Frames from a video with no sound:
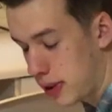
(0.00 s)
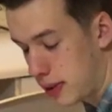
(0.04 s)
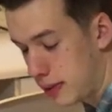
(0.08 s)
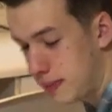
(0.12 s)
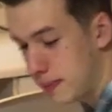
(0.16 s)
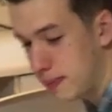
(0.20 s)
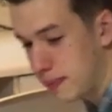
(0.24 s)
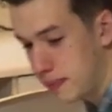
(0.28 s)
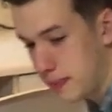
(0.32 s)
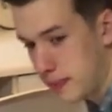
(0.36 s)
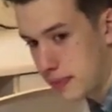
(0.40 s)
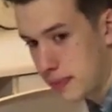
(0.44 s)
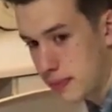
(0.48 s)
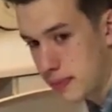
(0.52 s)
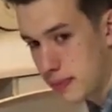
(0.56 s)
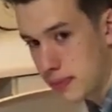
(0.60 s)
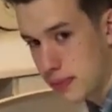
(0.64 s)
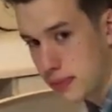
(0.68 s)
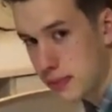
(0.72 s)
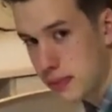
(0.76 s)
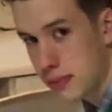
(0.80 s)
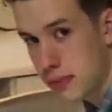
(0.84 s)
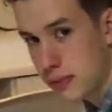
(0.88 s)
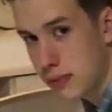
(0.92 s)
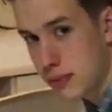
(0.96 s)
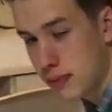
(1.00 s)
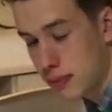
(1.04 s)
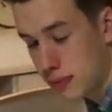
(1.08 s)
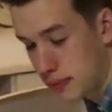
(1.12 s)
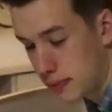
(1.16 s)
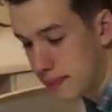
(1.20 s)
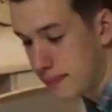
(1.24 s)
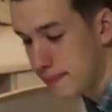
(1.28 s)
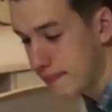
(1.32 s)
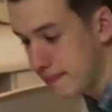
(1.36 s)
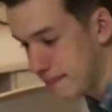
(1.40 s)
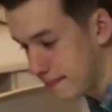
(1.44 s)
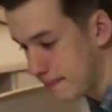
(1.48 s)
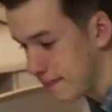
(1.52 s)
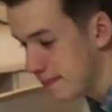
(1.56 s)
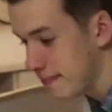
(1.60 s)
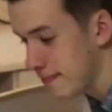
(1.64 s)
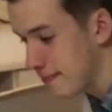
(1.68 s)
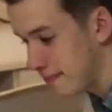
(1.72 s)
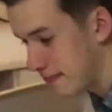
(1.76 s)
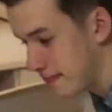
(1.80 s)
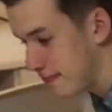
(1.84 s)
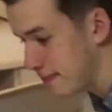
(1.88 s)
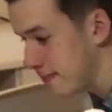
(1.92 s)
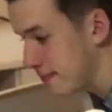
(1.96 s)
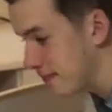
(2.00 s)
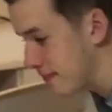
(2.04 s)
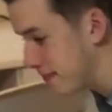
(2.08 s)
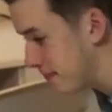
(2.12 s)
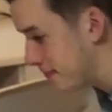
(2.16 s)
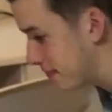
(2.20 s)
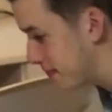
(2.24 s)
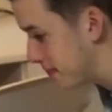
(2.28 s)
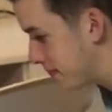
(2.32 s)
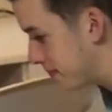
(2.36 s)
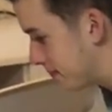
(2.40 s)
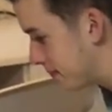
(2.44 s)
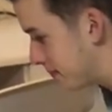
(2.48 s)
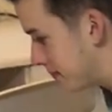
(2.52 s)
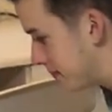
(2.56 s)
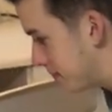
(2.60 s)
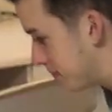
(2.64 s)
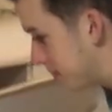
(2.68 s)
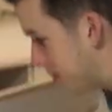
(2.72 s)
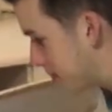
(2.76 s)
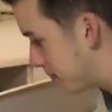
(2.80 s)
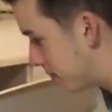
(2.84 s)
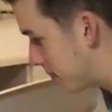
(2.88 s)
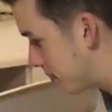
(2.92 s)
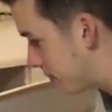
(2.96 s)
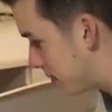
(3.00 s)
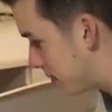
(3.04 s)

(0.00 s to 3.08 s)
So we're gonna go to his place now, actually. No, first groceries.